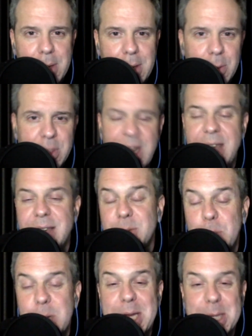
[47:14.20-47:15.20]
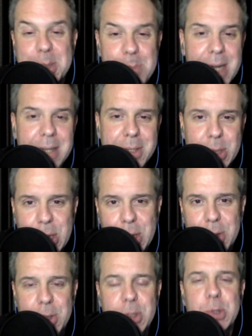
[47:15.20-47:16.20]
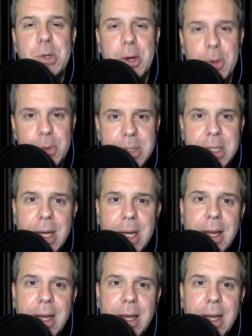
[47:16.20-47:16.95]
days, weeks, months, years, who knows.